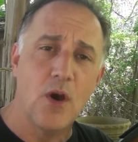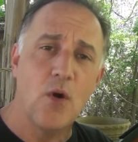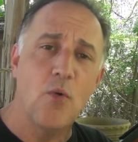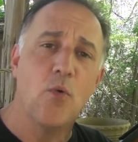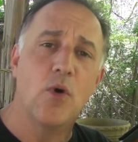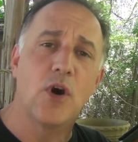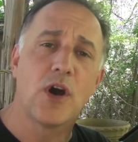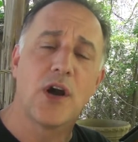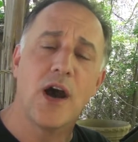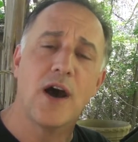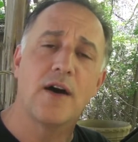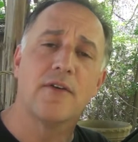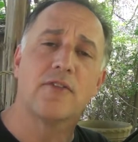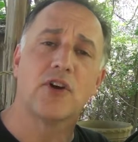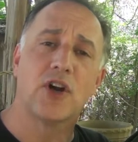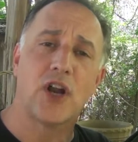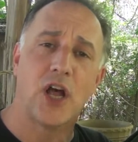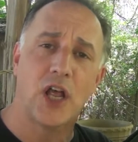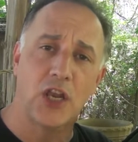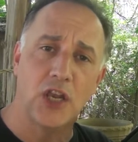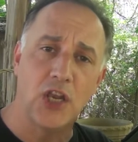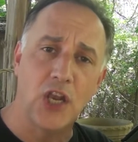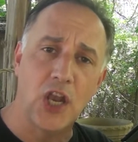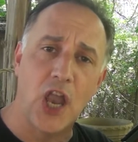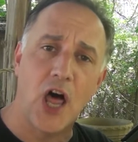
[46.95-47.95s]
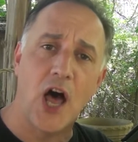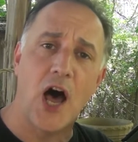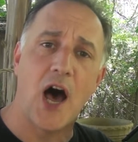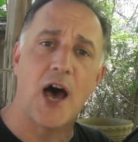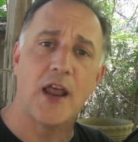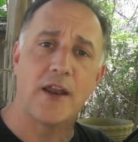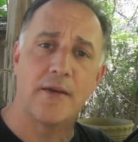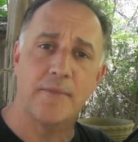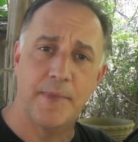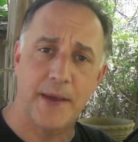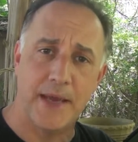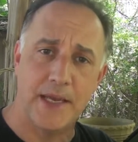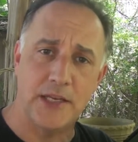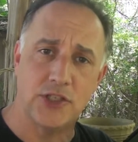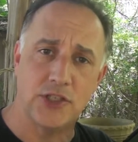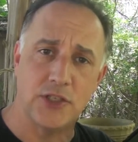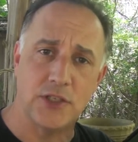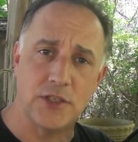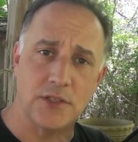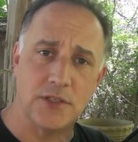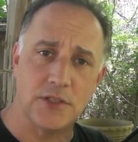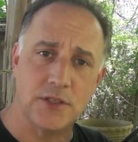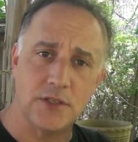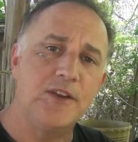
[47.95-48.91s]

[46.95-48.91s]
will cover a lot of bases.